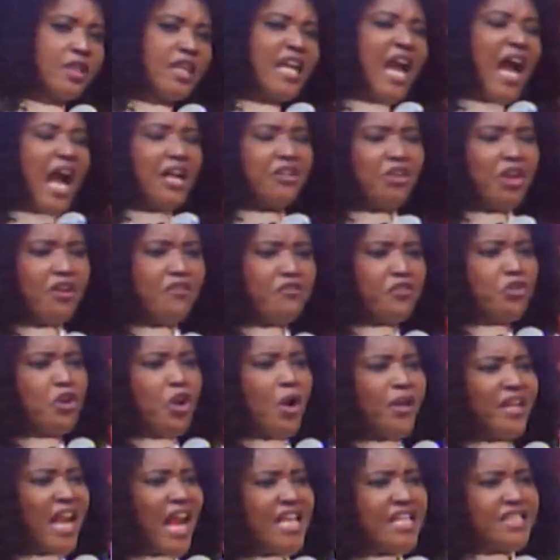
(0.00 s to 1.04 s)
I don't even know
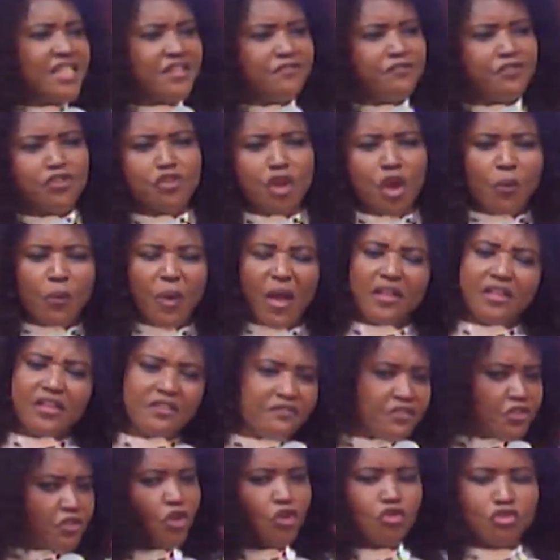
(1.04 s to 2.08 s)
that is Division 1,
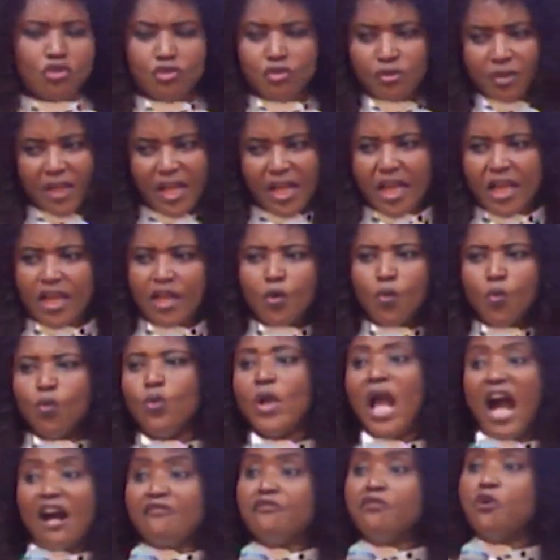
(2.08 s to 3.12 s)
Division 2. We
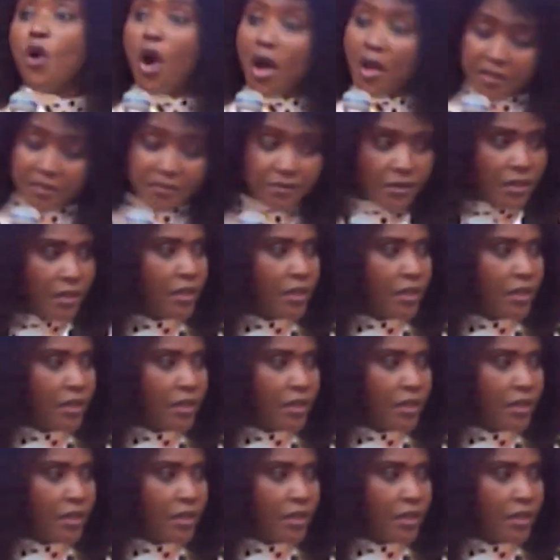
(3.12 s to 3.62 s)
have won.